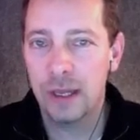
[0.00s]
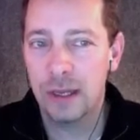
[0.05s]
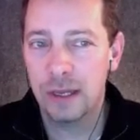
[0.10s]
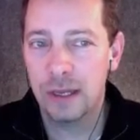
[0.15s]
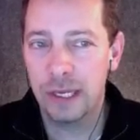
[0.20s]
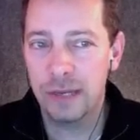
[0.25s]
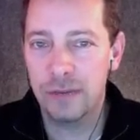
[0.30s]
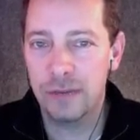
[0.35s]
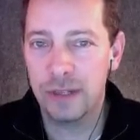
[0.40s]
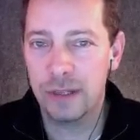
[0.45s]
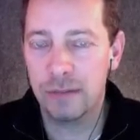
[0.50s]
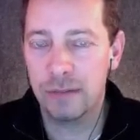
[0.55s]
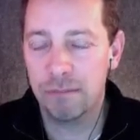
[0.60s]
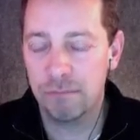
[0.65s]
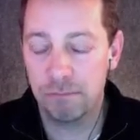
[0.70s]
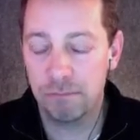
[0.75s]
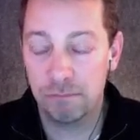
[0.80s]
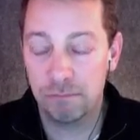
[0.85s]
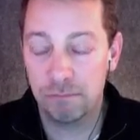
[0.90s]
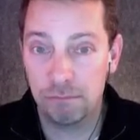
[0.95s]
even
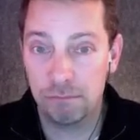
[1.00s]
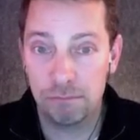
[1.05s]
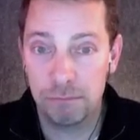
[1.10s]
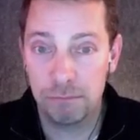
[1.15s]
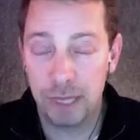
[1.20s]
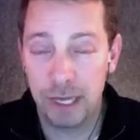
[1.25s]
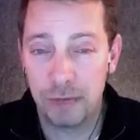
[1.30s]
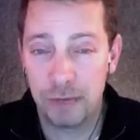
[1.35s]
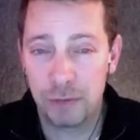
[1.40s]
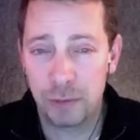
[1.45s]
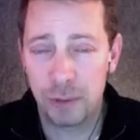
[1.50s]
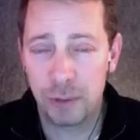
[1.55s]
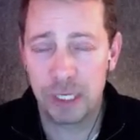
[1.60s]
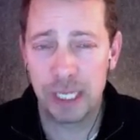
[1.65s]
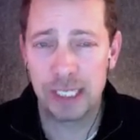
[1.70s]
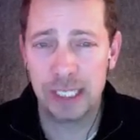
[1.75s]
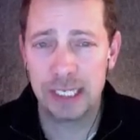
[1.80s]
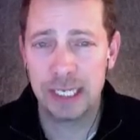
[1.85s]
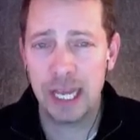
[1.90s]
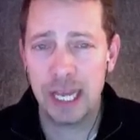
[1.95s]
after we're
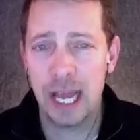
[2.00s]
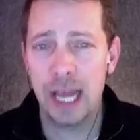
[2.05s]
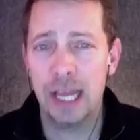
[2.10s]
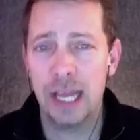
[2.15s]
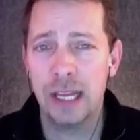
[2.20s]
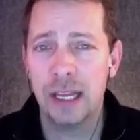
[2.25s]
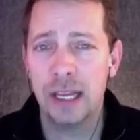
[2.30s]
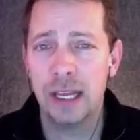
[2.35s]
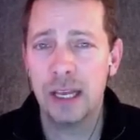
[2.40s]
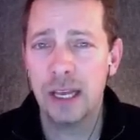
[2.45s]
done today,